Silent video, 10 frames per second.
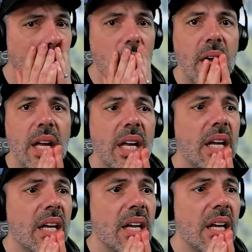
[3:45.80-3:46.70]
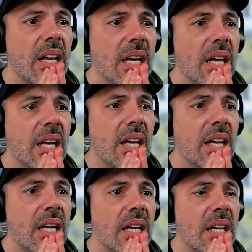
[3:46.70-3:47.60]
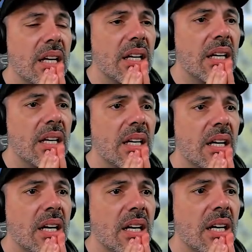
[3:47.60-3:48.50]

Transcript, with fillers: I came to my senses, I took the courage to come